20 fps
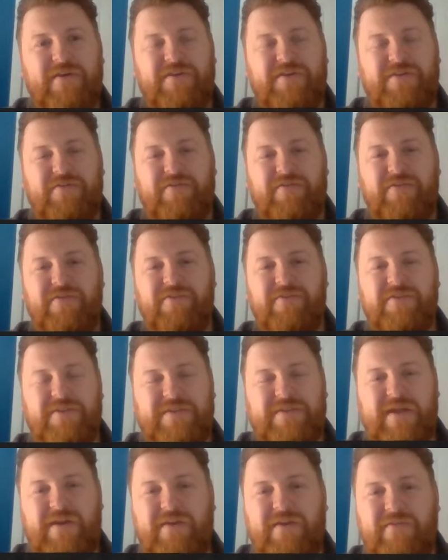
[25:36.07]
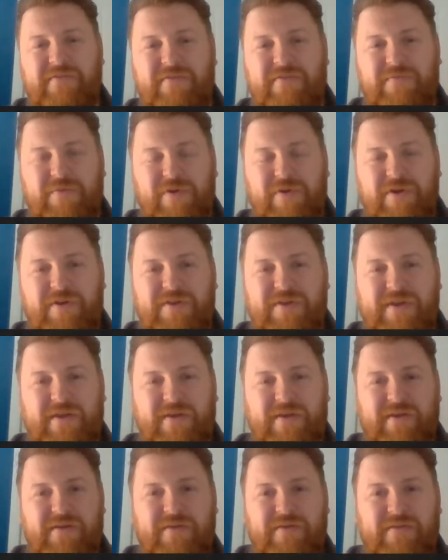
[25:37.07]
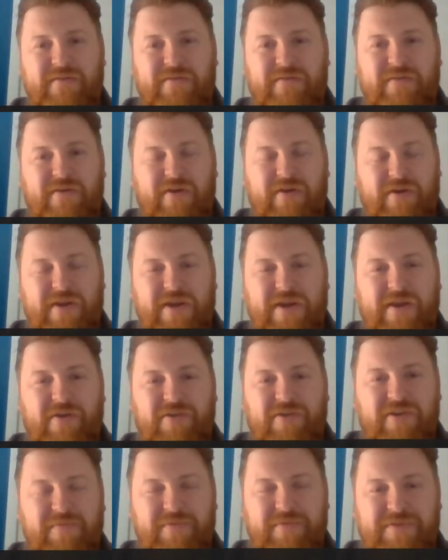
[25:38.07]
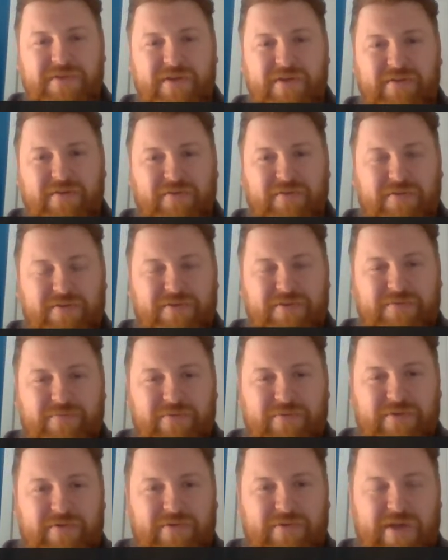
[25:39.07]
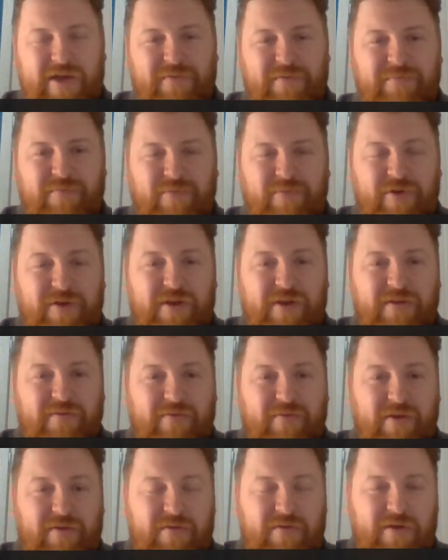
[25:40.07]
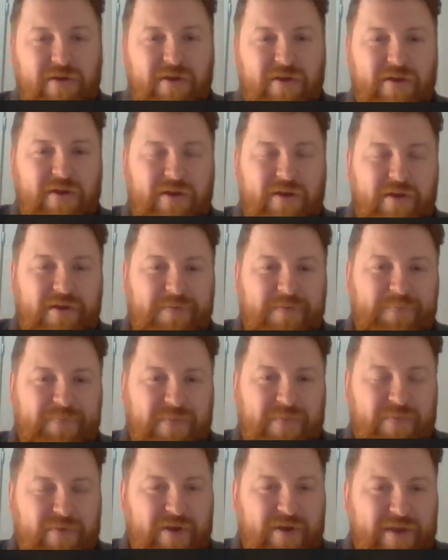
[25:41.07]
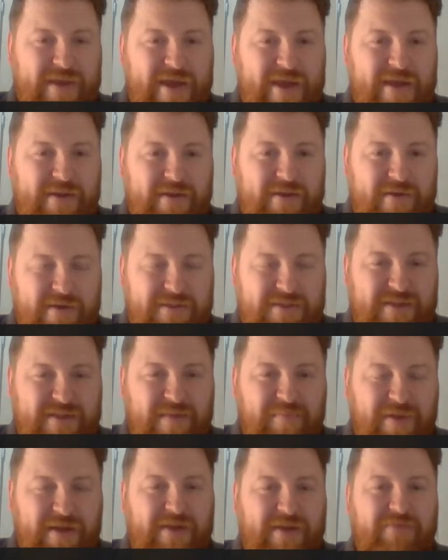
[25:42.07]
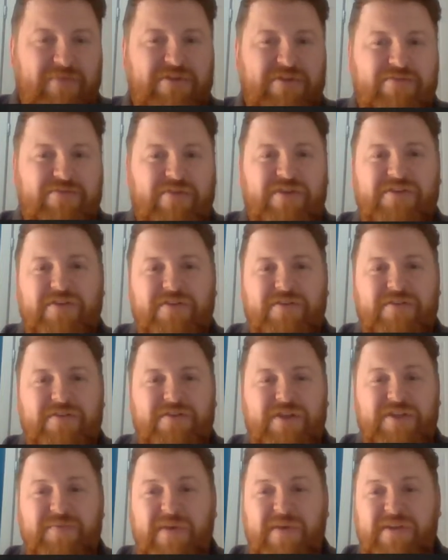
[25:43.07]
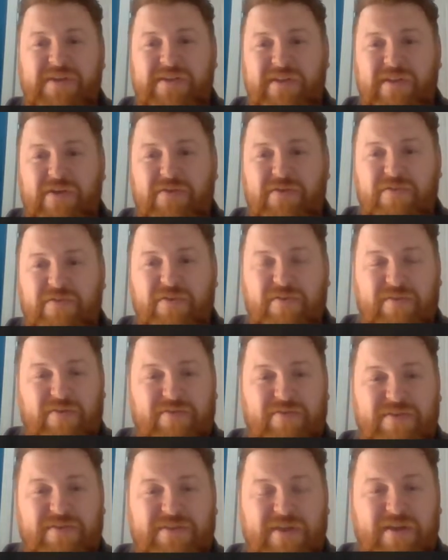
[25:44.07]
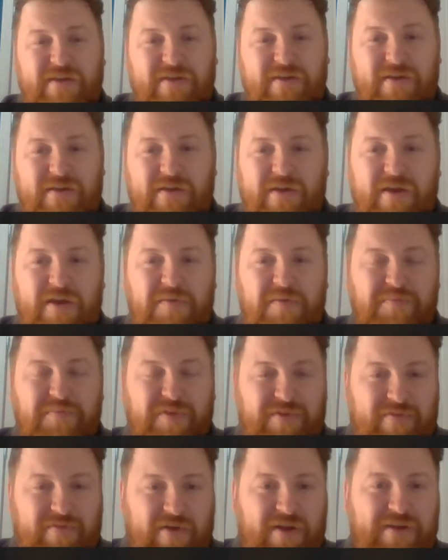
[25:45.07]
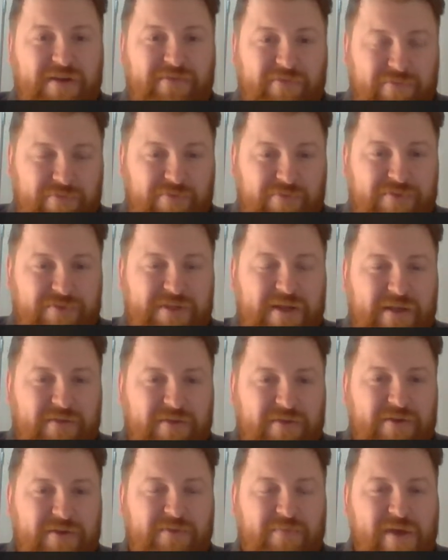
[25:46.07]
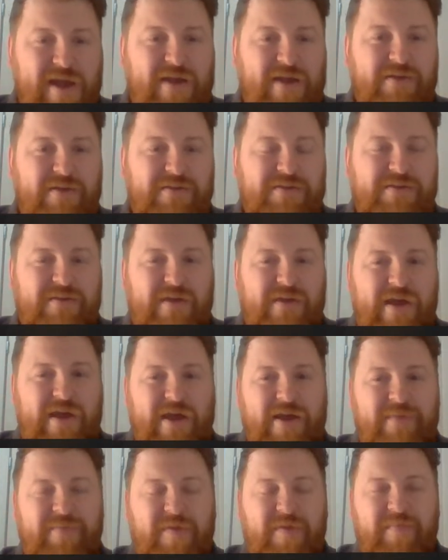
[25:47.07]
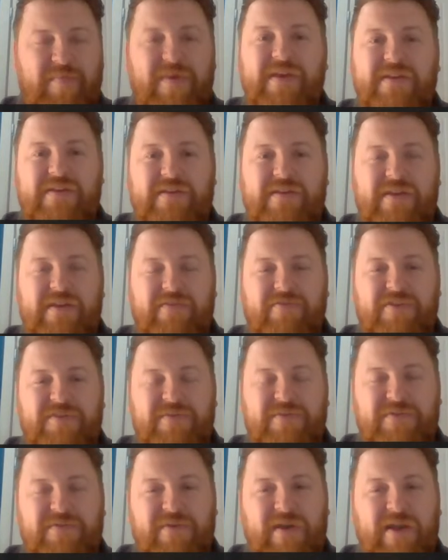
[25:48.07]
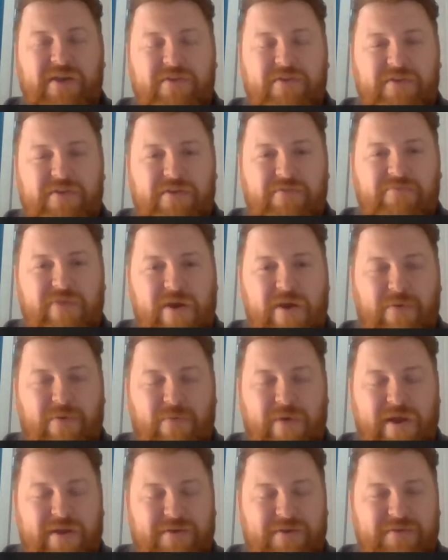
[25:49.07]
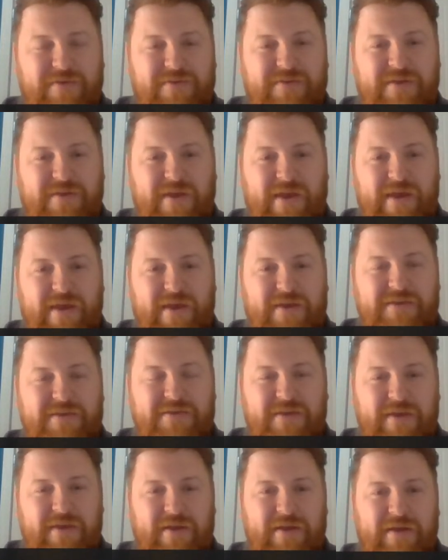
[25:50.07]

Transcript: So a good understanding of the wording on any occupancy clause will help work it through. But again, as they're planning restrictions, you'd speak to the local authority. But there are different rules in England and Wales. The big difference between England and Wales is